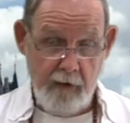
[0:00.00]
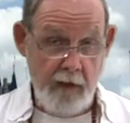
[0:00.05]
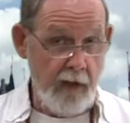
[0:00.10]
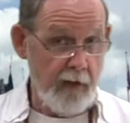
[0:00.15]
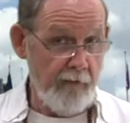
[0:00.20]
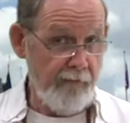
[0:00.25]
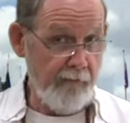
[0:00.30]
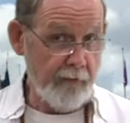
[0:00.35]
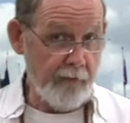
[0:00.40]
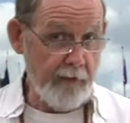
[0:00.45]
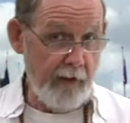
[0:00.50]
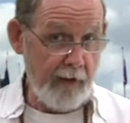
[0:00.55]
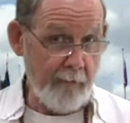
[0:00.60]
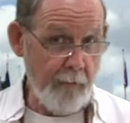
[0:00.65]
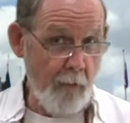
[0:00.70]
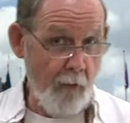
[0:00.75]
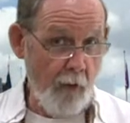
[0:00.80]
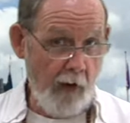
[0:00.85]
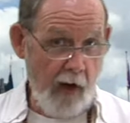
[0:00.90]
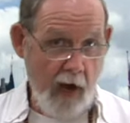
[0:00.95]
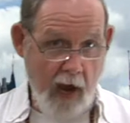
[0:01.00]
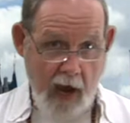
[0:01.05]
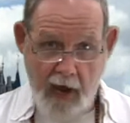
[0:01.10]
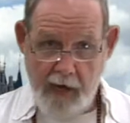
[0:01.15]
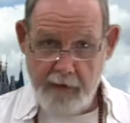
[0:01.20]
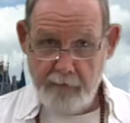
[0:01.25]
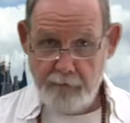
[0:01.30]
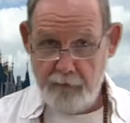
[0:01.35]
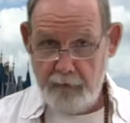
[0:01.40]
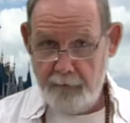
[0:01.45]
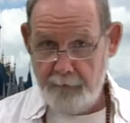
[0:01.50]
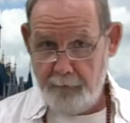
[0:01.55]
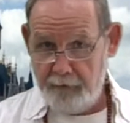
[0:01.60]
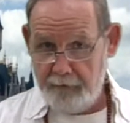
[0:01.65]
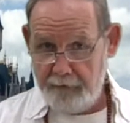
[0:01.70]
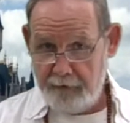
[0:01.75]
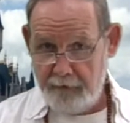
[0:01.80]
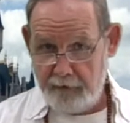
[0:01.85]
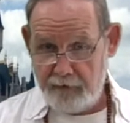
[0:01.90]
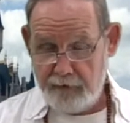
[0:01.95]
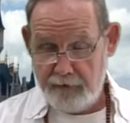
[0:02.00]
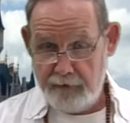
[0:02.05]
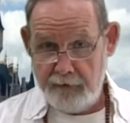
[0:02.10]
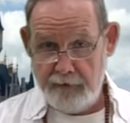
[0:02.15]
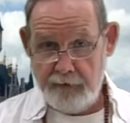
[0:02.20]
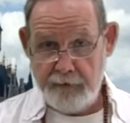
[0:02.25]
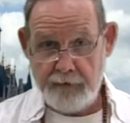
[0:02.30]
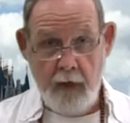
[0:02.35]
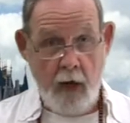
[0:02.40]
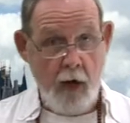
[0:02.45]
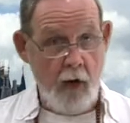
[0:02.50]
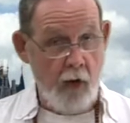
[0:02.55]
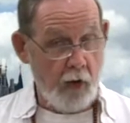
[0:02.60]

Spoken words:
If you'd like more accurate predictions,